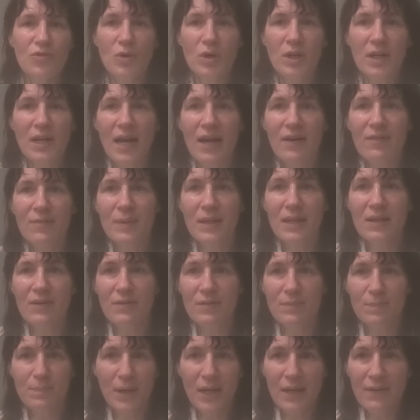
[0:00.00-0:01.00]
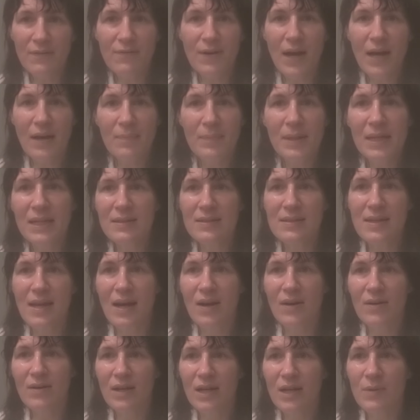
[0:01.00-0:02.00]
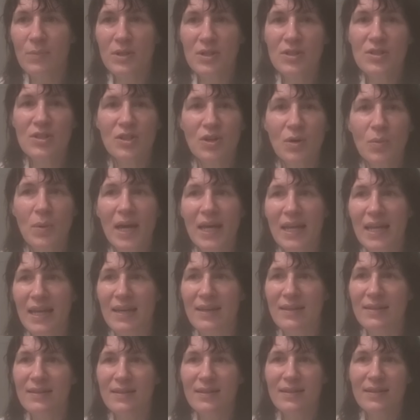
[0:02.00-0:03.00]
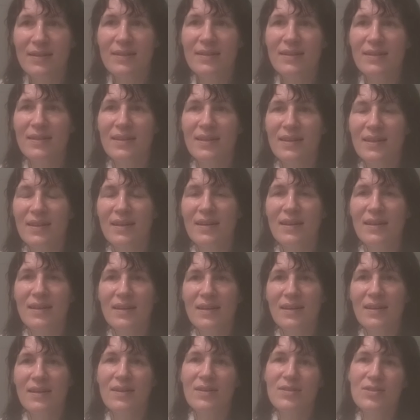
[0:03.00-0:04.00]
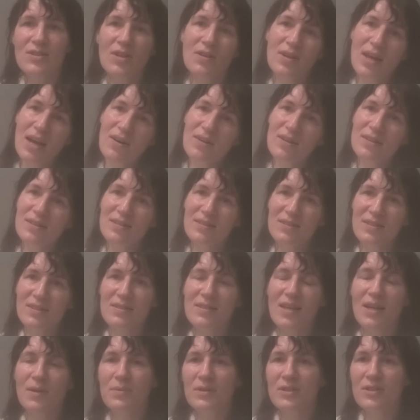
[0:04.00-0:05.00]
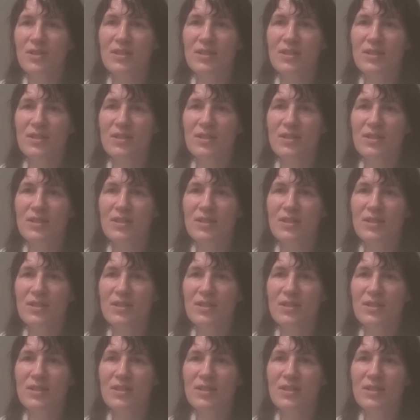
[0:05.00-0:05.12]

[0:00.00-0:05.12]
four and a half minutes, probably five minutes now. Yeah, and we're still not, waiting. Yeah, it's not really. So now it's just like we're